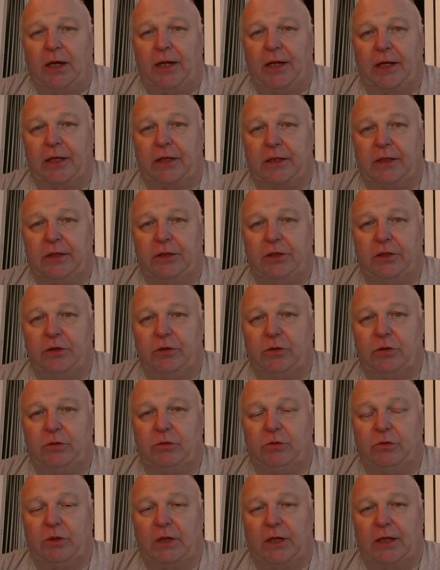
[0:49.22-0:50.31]
And I can
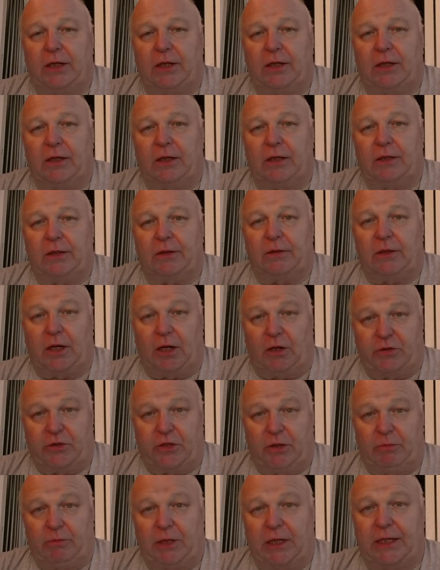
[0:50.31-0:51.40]
do a
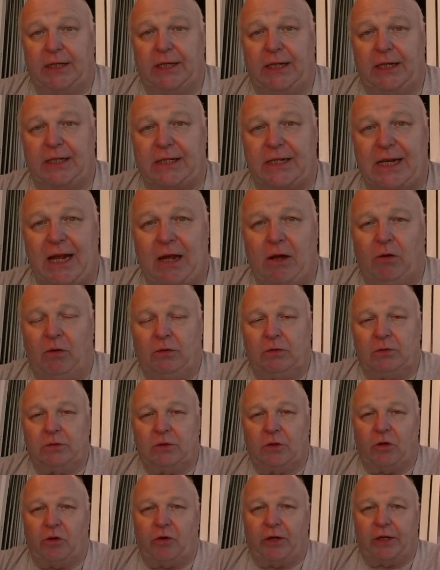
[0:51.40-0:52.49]
close-up like it is
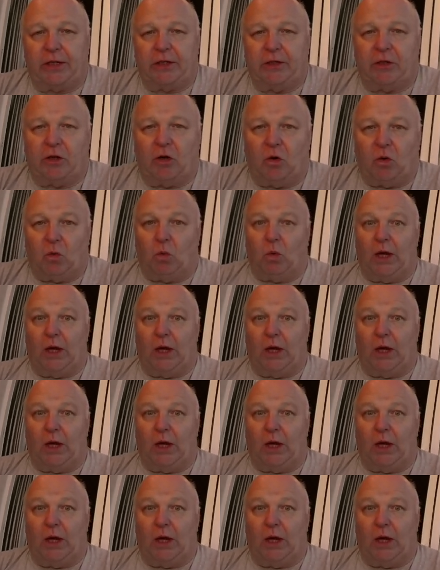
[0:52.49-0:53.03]
now, or I can go